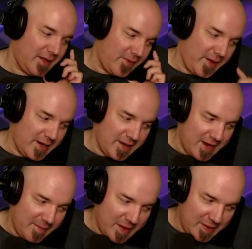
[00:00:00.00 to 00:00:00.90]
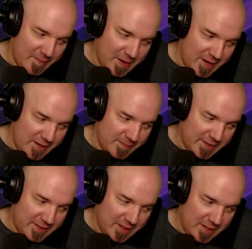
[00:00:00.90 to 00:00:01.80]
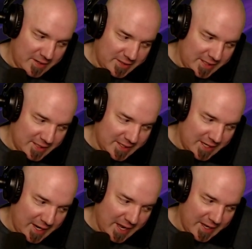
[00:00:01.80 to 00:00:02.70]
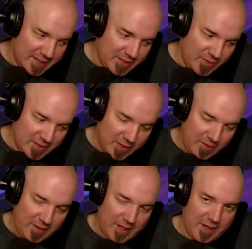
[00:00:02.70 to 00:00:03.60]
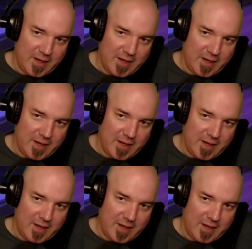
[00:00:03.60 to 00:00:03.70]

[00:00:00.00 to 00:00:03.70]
Can we get an amen that my son understands that? Yeah, he's doing his own thing.